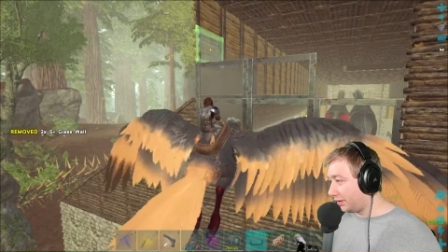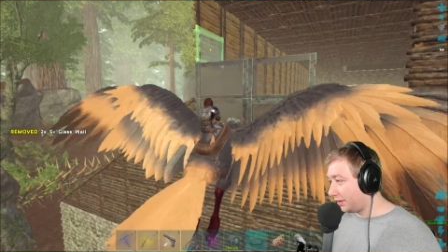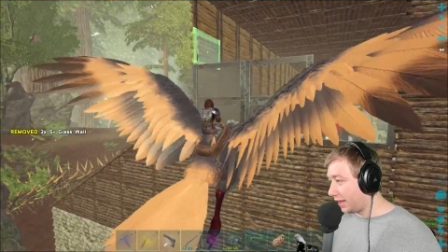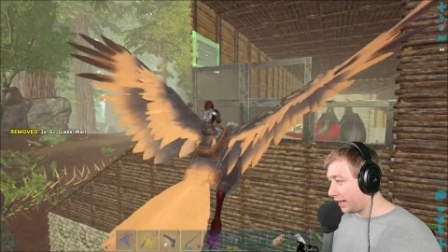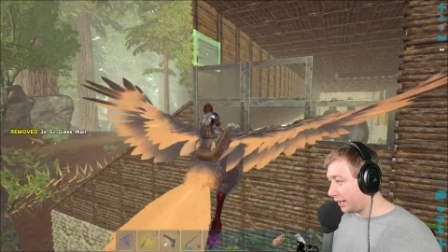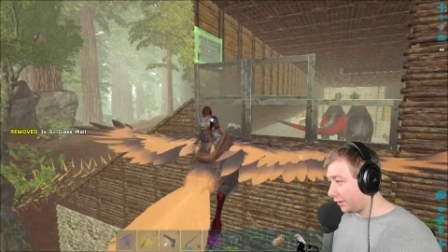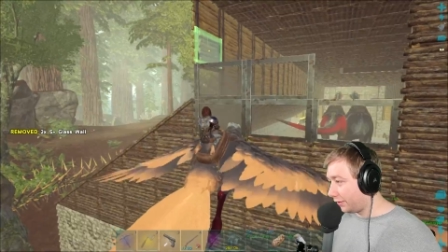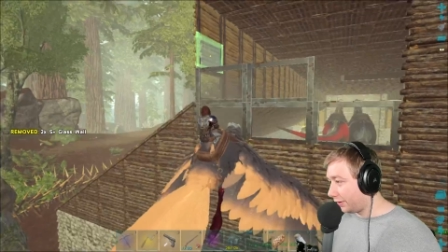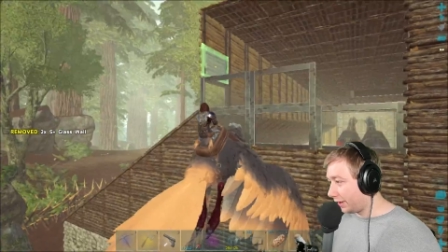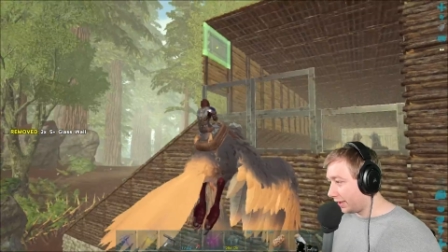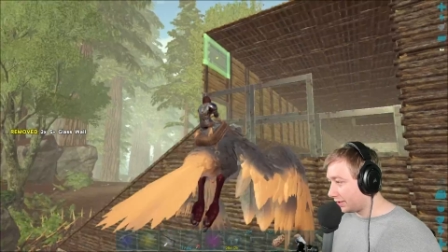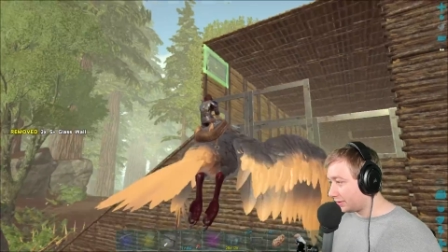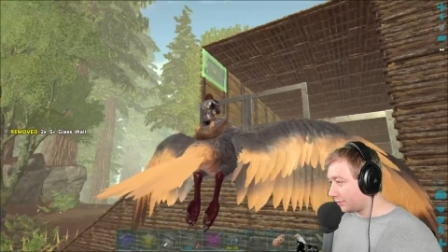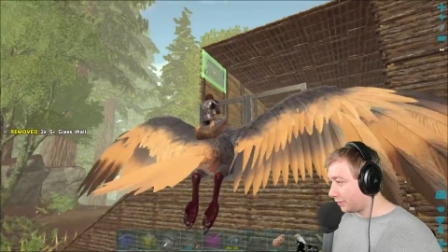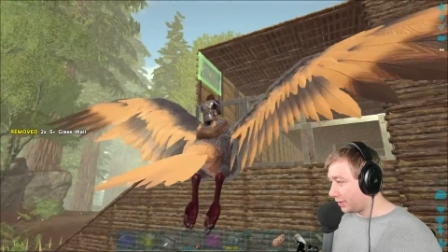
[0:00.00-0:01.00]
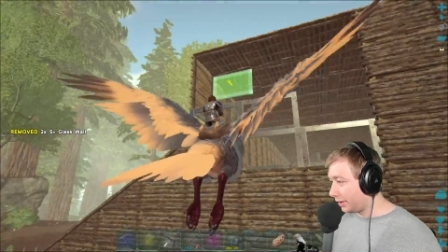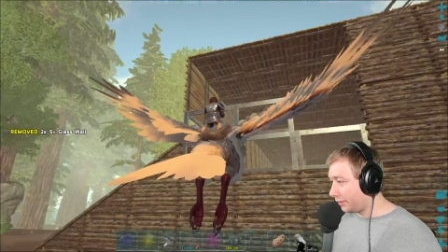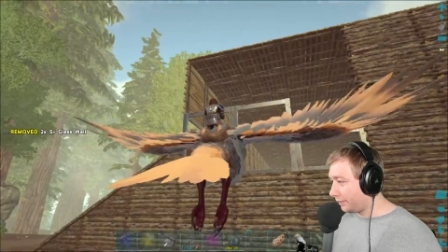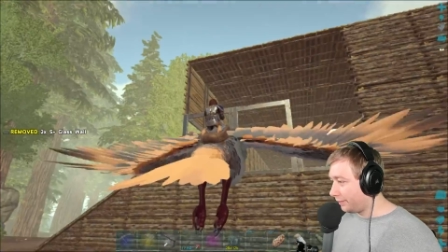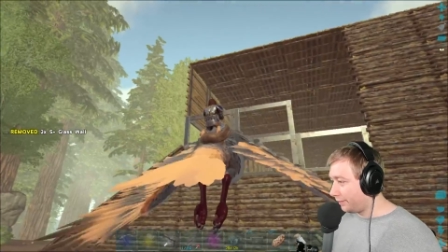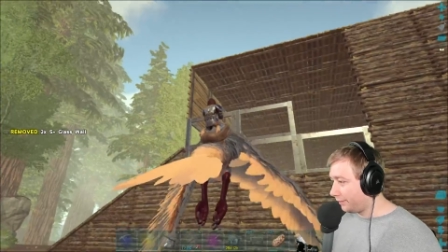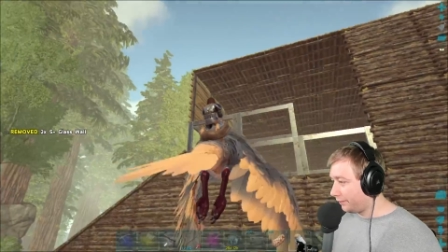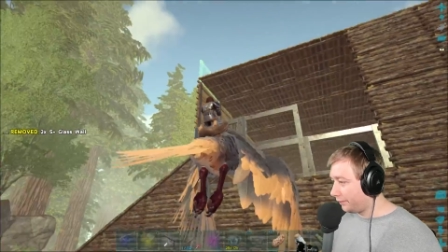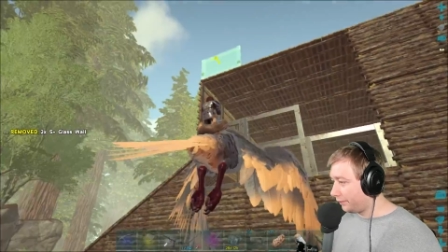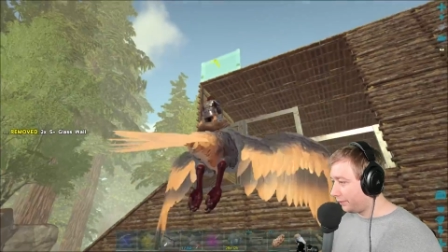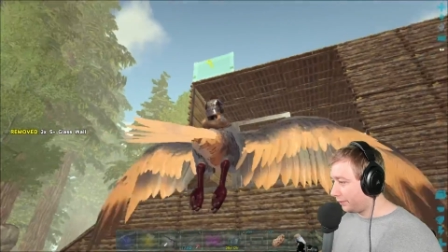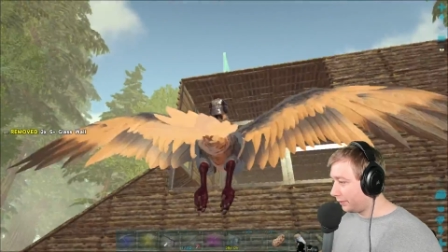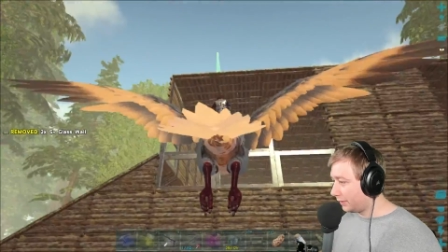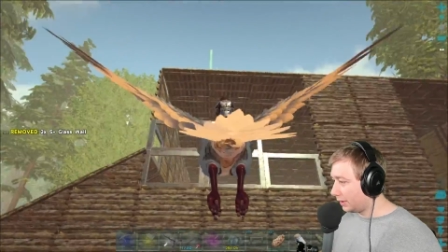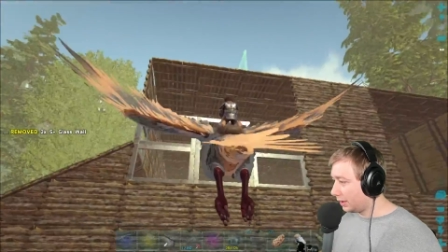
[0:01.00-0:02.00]
that area as well.
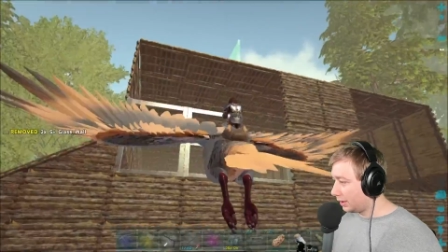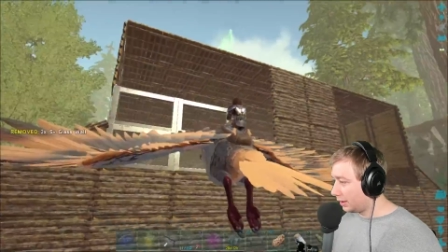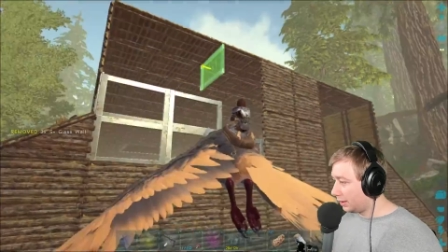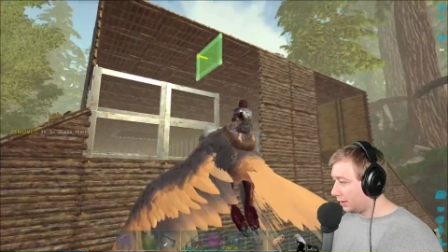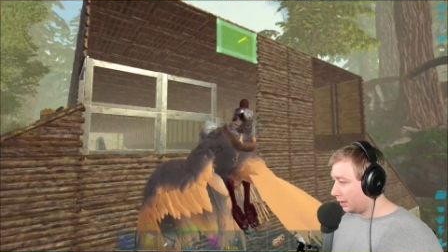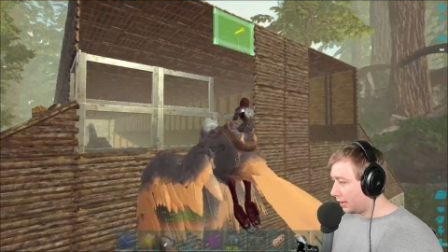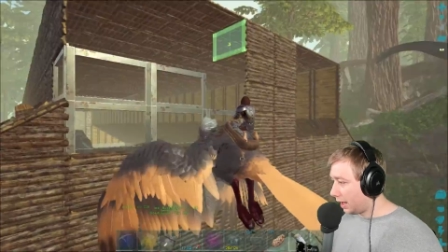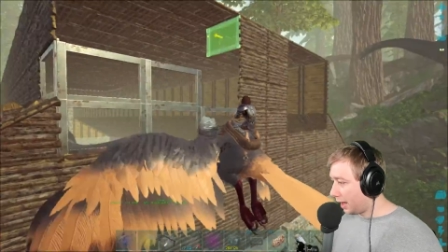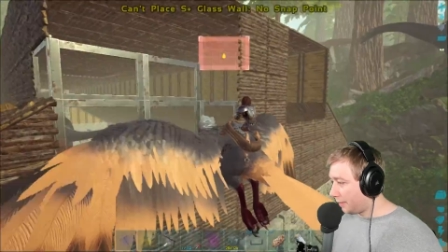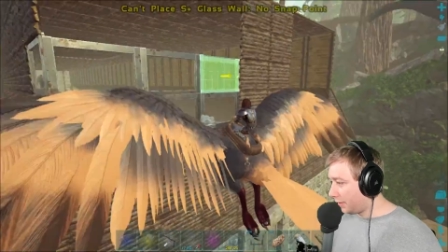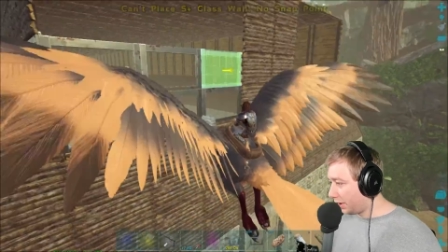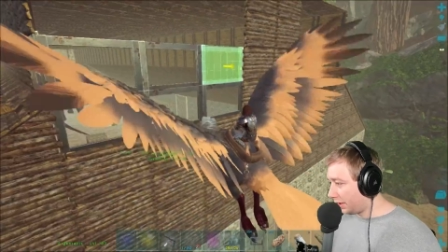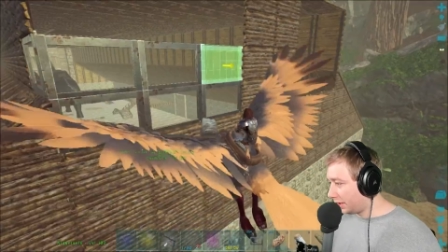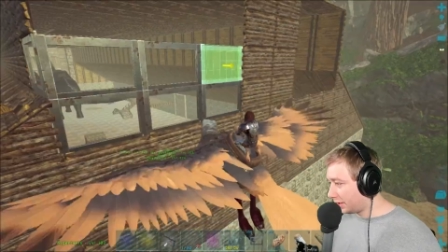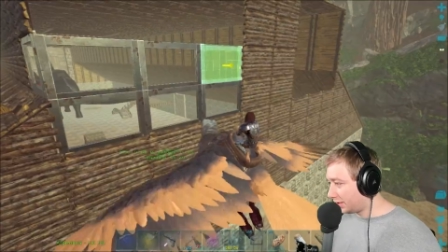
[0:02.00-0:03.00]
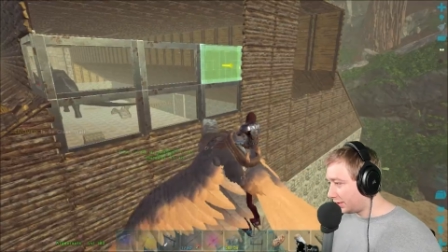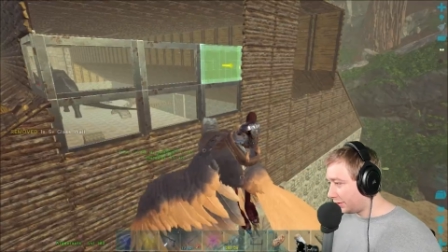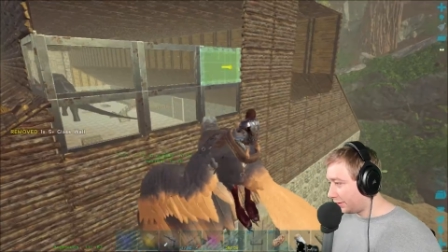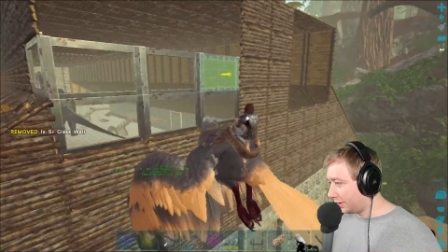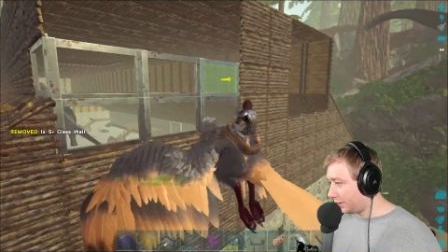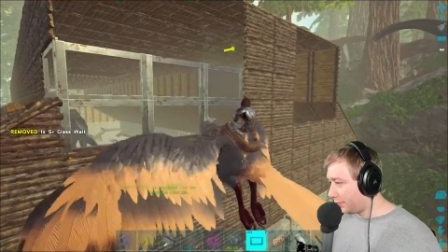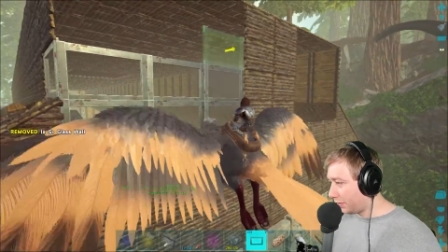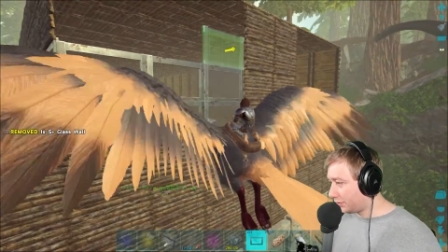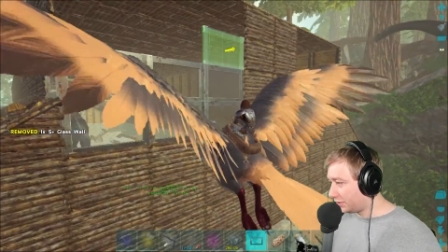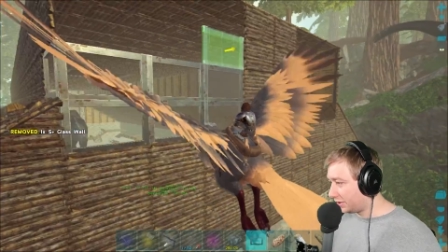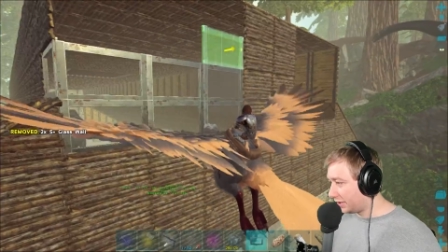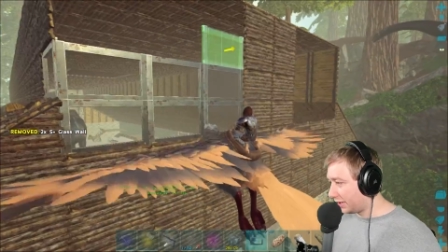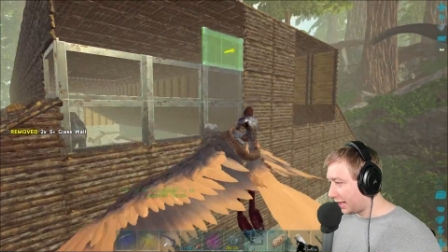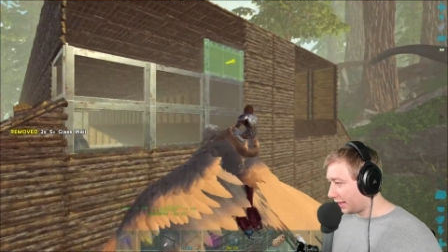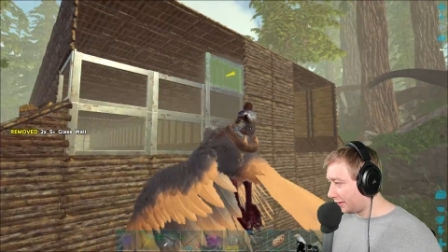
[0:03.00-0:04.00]
I'm not necessarily
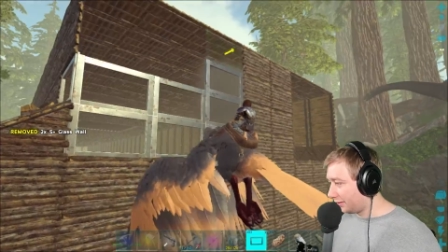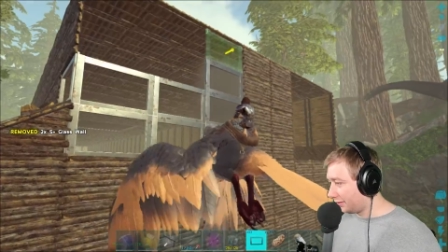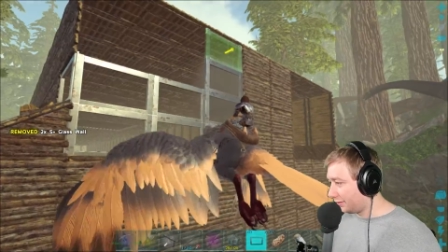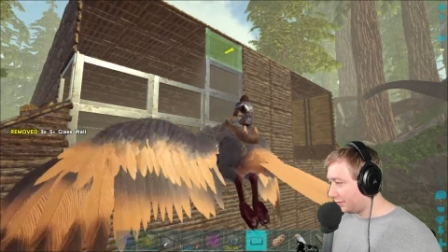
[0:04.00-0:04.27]
opposed to that.